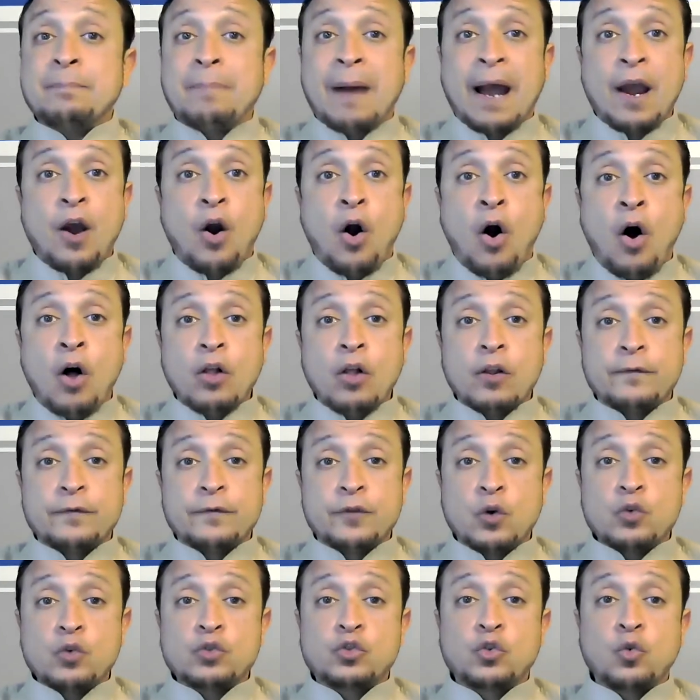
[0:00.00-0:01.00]
by all of
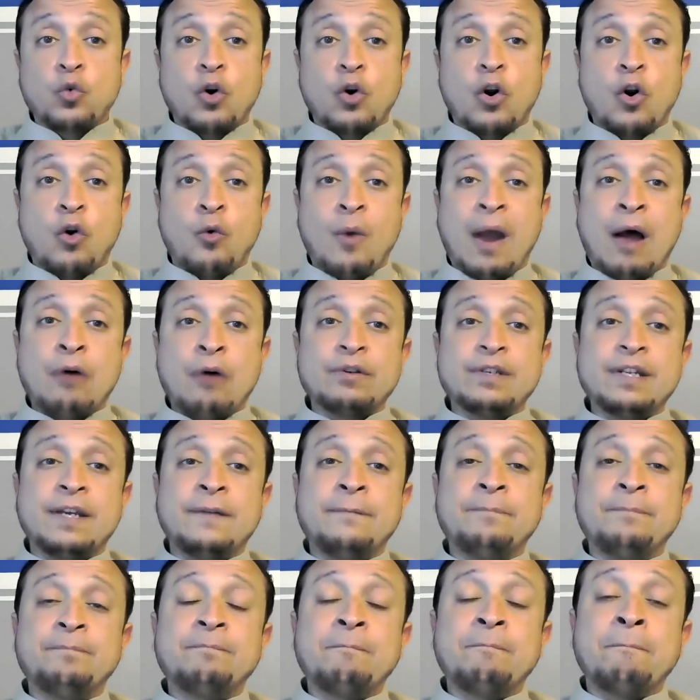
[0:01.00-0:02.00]
those who were around
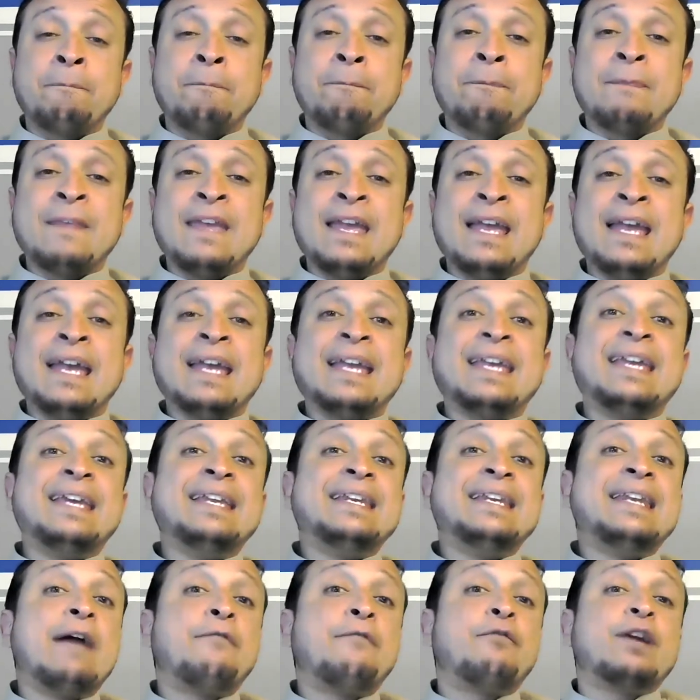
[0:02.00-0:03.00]
him. He
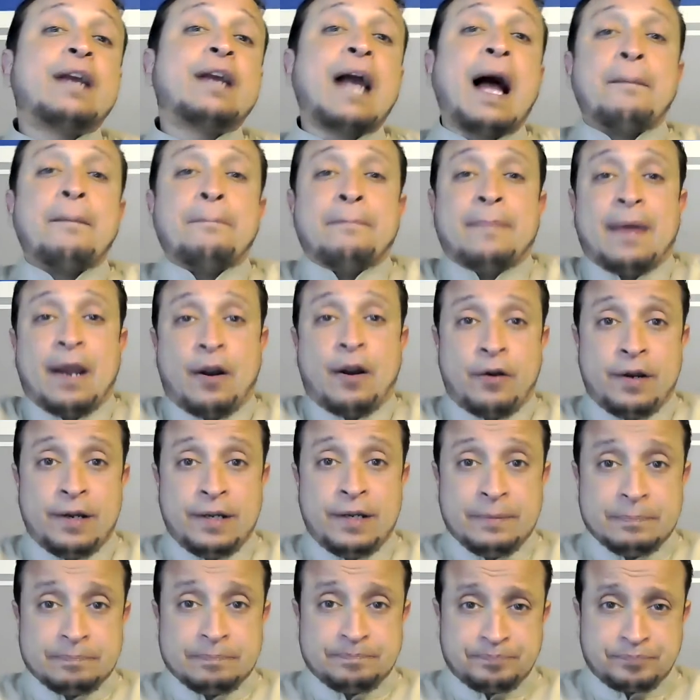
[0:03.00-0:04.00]
never got
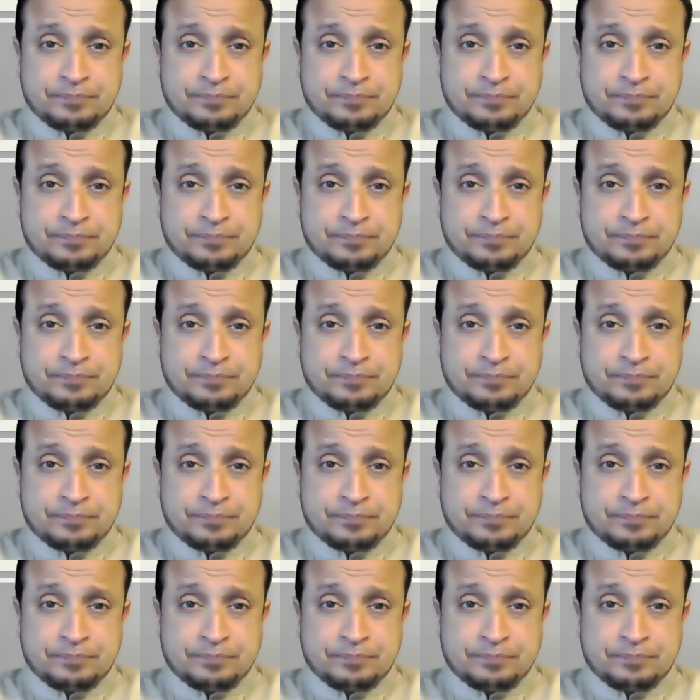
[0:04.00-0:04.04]
married.